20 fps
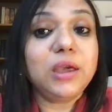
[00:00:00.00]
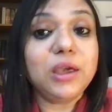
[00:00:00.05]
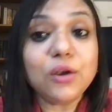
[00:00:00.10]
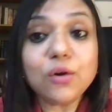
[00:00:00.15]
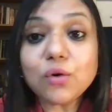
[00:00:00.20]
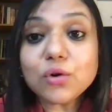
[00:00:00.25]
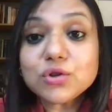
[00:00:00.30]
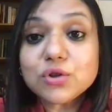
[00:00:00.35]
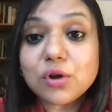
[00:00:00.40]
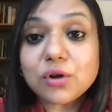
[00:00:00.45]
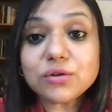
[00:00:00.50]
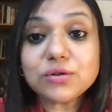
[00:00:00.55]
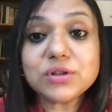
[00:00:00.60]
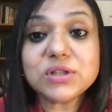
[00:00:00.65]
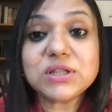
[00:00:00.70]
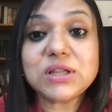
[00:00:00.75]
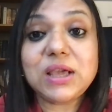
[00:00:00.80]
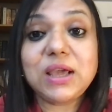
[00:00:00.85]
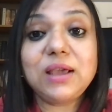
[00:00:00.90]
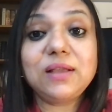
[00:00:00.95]
goes on to
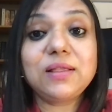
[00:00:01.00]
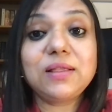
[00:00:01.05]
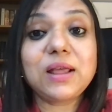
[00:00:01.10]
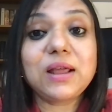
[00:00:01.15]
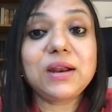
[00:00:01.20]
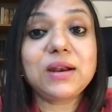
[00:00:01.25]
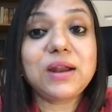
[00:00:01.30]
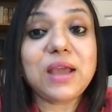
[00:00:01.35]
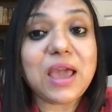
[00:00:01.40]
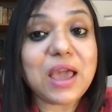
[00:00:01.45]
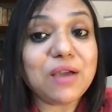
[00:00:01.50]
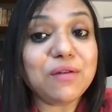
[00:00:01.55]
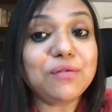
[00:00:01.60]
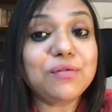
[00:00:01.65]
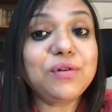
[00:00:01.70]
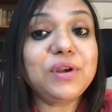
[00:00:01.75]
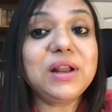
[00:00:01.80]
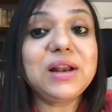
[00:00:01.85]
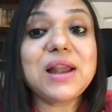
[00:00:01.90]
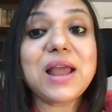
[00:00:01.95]
saying that in
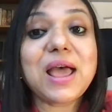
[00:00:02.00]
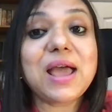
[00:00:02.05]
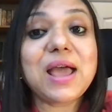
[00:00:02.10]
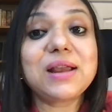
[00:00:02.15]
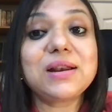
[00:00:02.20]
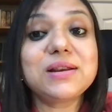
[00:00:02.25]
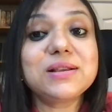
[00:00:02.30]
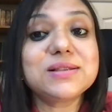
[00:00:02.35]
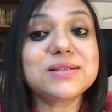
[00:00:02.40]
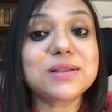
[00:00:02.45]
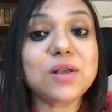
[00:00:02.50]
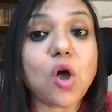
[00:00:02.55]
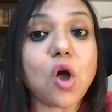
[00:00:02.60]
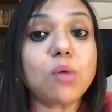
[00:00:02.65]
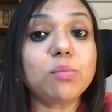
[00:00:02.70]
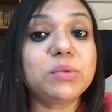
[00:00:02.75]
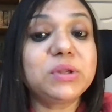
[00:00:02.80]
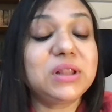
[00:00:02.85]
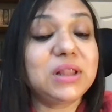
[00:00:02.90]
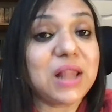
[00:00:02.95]
every land is
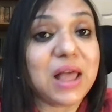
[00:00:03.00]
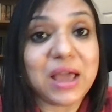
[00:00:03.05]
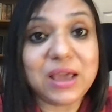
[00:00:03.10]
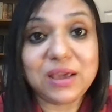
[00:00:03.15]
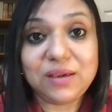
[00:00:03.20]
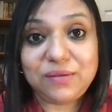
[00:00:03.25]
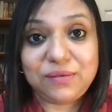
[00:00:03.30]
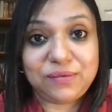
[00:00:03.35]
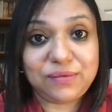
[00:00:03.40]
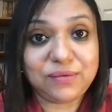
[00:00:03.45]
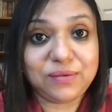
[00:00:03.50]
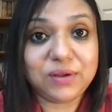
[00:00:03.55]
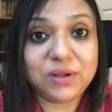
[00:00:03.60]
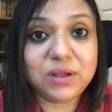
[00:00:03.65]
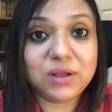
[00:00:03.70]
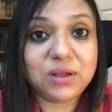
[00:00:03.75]
common life.